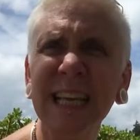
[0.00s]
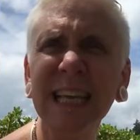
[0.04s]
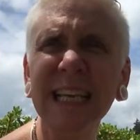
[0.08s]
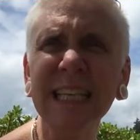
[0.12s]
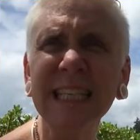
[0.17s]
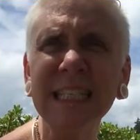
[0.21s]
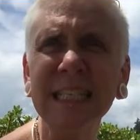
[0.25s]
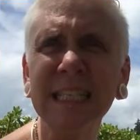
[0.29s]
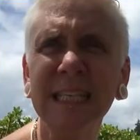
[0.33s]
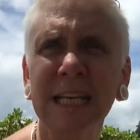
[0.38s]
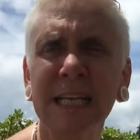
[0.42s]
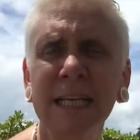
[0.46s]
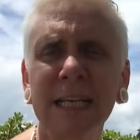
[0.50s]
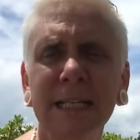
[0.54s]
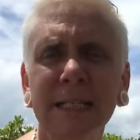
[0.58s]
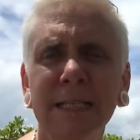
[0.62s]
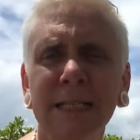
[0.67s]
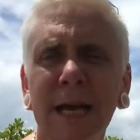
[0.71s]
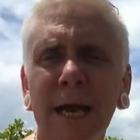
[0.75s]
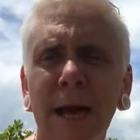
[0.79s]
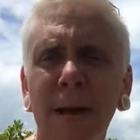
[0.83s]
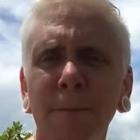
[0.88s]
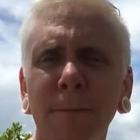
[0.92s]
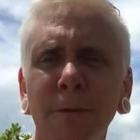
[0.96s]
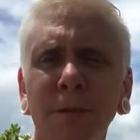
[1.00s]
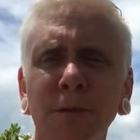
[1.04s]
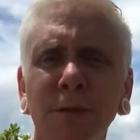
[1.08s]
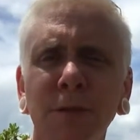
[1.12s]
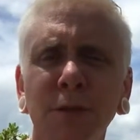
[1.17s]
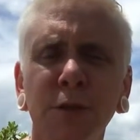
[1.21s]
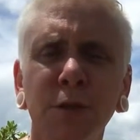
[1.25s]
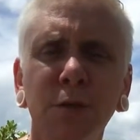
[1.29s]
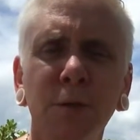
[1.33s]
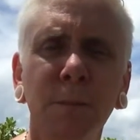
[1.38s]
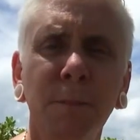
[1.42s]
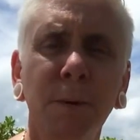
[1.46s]
things that need to happen,
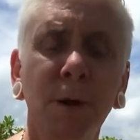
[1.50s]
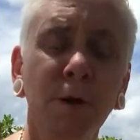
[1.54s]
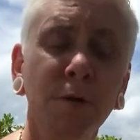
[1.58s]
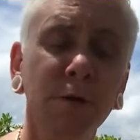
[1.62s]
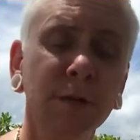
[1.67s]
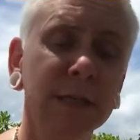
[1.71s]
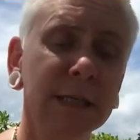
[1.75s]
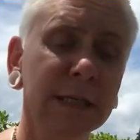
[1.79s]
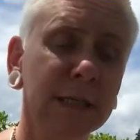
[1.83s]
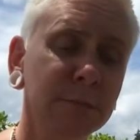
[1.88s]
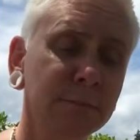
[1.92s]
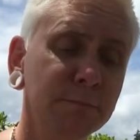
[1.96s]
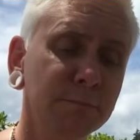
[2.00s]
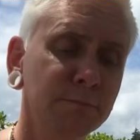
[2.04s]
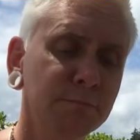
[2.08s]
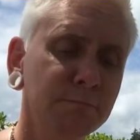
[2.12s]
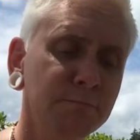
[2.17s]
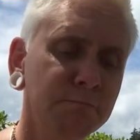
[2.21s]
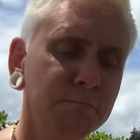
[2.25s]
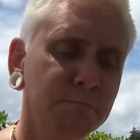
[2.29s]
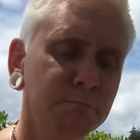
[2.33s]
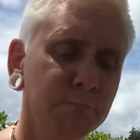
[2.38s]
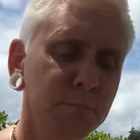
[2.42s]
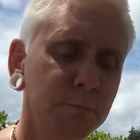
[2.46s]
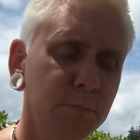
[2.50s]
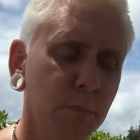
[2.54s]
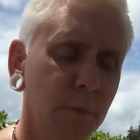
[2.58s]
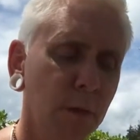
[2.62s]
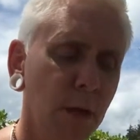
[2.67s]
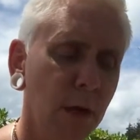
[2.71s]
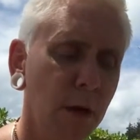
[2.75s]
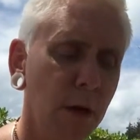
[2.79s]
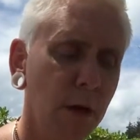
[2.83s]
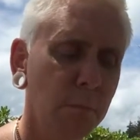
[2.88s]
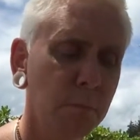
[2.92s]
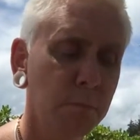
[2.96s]
two opposing
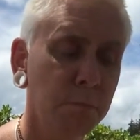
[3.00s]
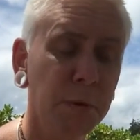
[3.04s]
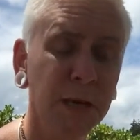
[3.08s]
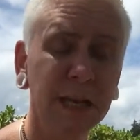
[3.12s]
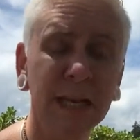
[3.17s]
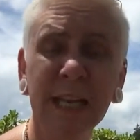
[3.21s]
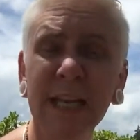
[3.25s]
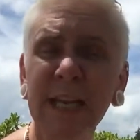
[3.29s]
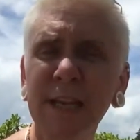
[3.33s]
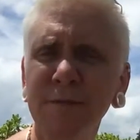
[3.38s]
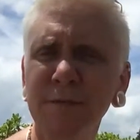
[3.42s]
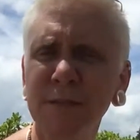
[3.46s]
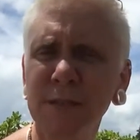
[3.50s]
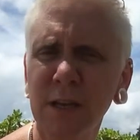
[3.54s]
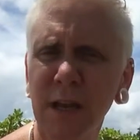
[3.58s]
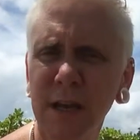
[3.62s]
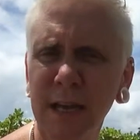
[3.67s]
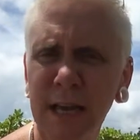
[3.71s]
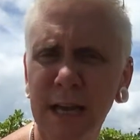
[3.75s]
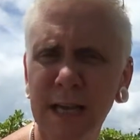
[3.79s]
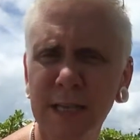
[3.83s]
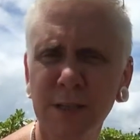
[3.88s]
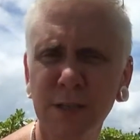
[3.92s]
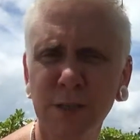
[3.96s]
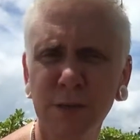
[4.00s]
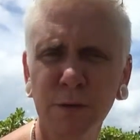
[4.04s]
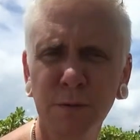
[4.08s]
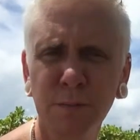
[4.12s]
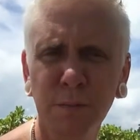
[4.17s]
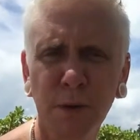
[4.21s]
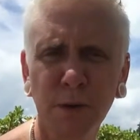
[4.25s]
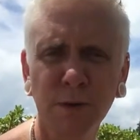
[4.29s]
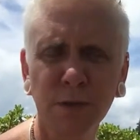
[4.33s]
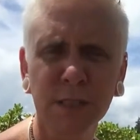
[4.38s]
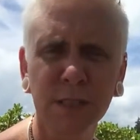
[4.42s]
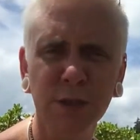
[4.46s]
beliefs, I guess, two
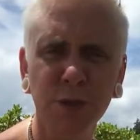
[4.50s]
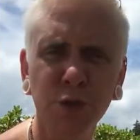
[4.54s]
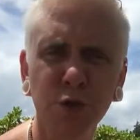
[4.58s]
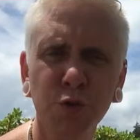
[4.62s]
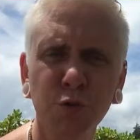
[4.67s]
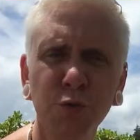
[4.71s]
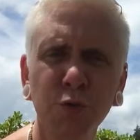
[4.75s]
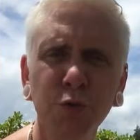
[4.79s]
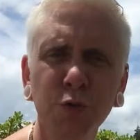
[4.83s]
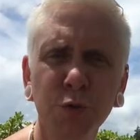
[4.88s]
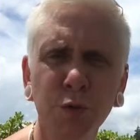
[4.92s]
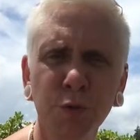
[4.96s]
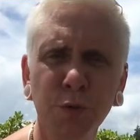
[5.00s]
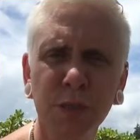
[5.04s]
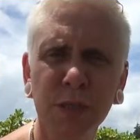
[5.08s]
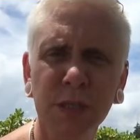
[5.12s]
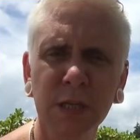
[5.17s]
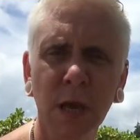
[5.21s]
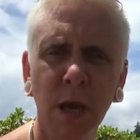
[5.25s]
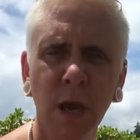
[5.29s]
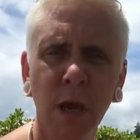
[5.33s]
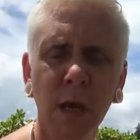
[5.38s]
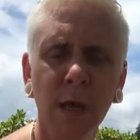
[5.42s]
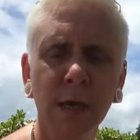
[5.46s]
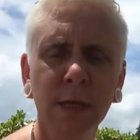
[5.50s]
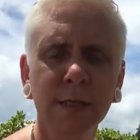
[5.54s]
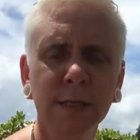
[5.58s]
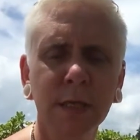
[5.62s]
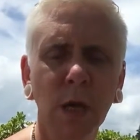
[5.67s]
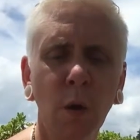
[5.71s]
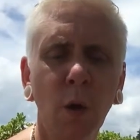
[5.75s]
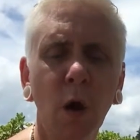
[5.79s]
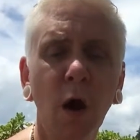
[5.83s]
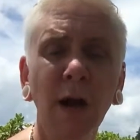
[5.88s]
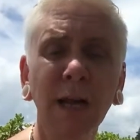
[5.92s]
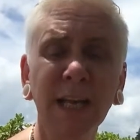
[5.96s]
opposing truths.
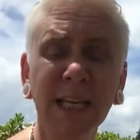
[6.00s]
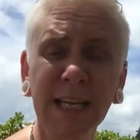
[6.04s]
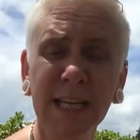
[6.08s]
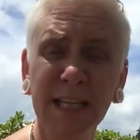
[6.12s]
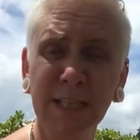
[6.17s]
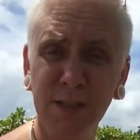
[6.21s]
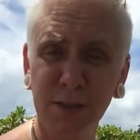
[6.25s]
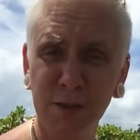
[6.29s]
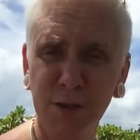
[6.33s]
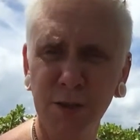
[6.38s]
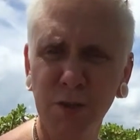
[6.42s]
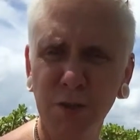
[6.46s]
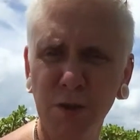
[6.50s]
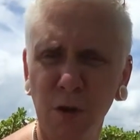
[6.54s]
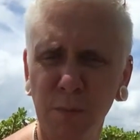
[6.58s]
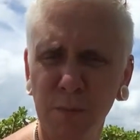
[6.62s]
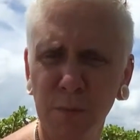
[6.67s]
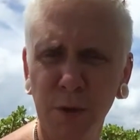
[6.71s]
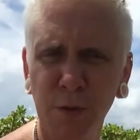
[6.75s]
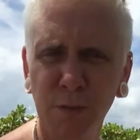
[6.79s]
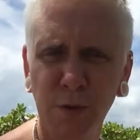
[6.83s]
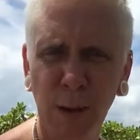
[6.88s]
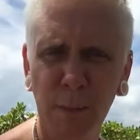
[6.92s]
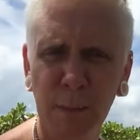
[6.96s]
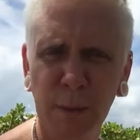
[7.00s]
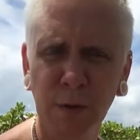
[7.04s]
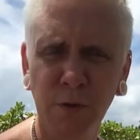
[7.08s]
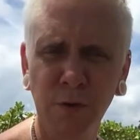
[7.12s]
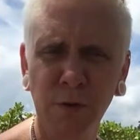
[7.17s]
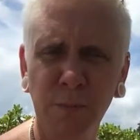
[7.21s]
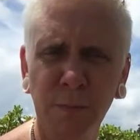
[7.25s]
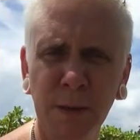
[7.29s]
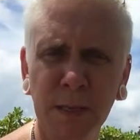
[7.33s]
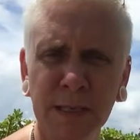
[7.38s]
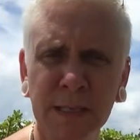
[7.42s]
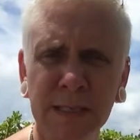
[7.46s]
So I need to stop you ramming
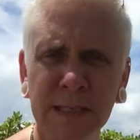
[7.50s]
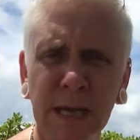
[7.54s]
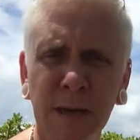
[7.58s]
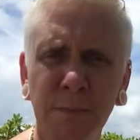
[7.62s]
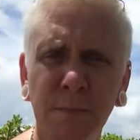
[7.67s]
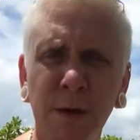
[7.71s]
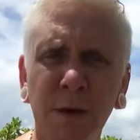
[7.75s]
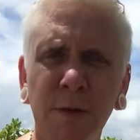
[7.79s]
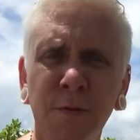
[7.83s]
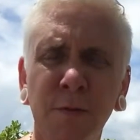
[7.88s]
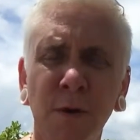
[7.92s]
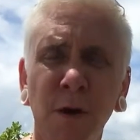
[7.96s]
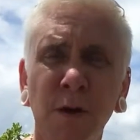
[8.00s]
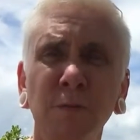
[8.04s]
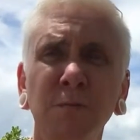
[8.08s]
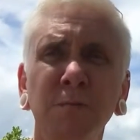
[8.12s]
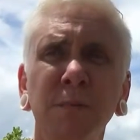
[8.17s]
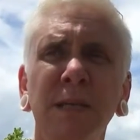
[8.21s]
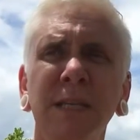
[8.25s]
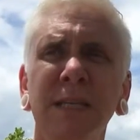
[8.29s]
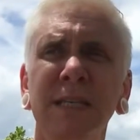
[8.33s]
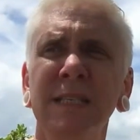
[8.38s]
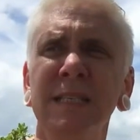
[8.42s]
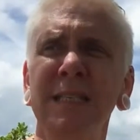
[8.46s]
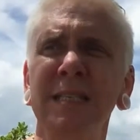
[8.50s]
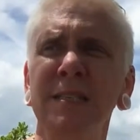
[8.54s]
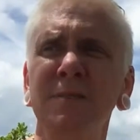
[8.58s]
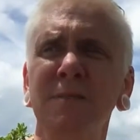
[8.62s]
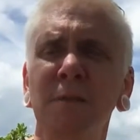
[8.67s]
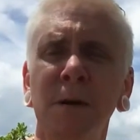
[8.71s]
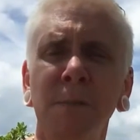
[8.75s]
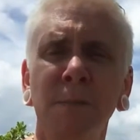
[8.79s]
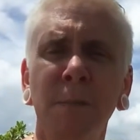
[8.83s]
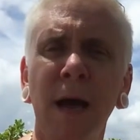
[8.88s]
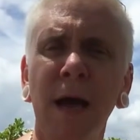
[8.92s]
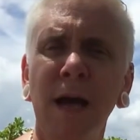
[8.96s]
your opinion down my throat because it's
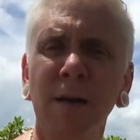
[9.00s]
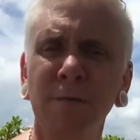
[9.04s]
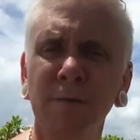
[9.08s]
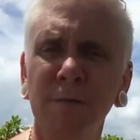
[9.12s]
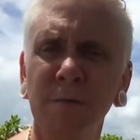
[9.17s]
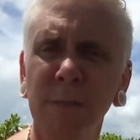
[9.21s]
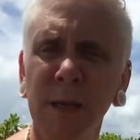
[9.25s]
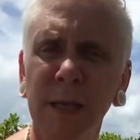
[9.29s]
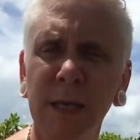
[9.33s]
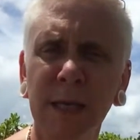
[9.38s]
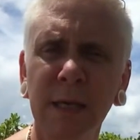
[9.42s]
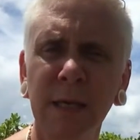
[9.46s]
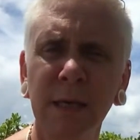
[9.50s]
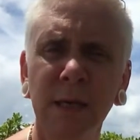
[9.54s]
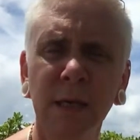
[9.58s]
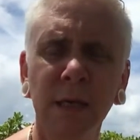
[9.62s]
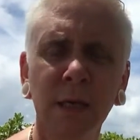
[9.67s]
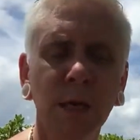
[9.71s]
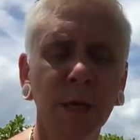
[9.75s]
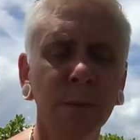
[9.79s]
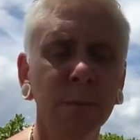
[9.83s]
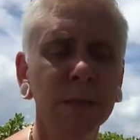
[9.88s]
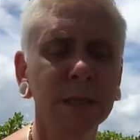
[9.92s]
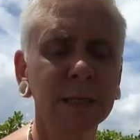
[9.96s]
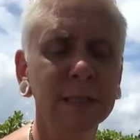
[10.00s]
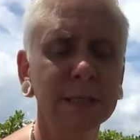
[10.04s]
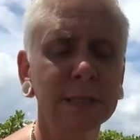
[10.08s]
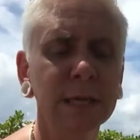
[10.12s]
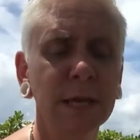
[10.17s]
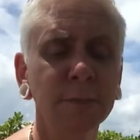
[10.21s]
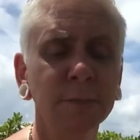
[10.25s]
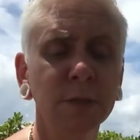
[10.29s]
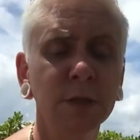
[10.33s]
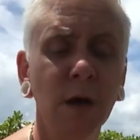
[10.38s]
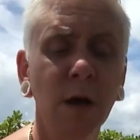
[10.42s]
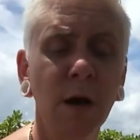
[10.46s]
very bad for me, but at the
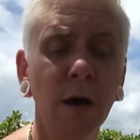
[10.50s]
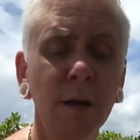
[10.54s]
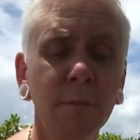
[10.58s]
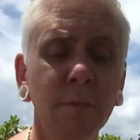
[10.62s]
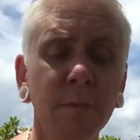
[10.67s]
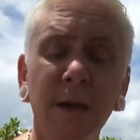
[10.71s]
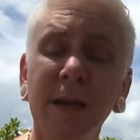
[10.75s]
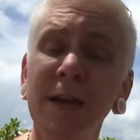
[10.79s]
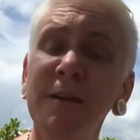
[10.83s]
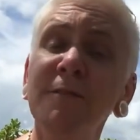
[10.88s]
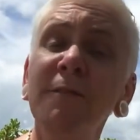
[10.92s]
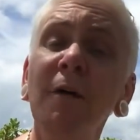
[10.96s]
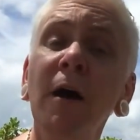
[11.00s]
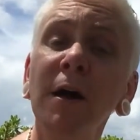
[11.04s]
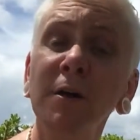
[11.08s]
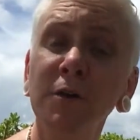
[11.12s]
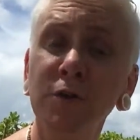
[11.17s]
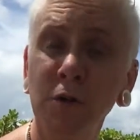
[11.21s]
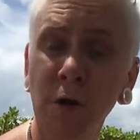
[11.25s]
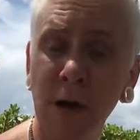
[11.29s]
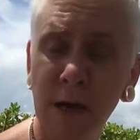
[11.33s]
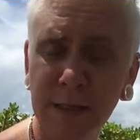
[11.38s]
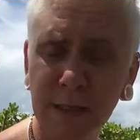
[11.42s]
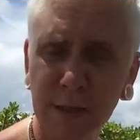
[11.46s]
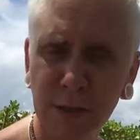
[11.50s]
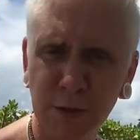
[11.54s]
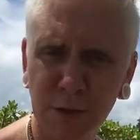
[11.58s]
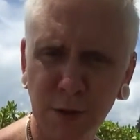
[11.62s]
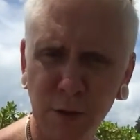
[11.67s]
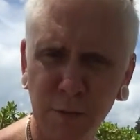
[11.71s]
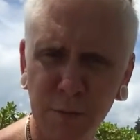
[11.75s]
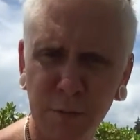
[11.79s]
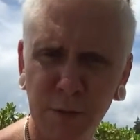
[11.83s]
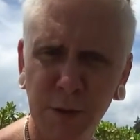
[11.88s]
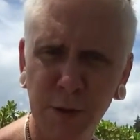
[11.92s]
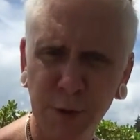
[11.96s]
same time, if I try to
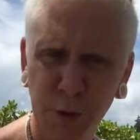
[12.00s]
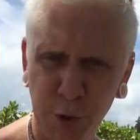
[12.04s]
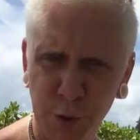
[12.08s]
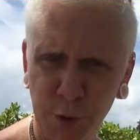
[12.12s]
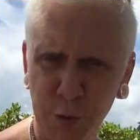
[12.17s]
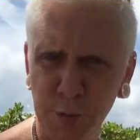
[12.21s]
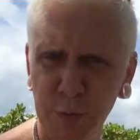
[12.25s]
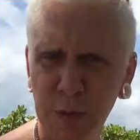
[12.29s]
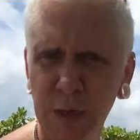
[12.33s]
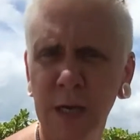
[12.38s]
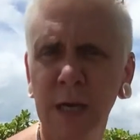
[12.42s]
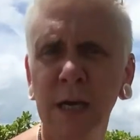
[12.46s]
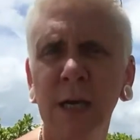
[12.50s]
stop you